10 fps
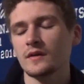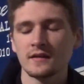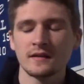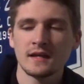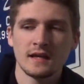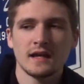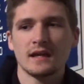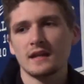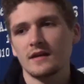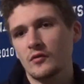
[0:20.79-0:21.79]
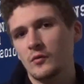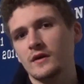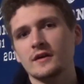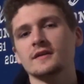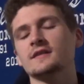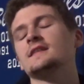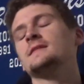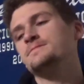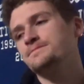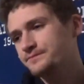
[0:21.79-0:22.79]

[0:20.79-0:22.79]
and it never worked, and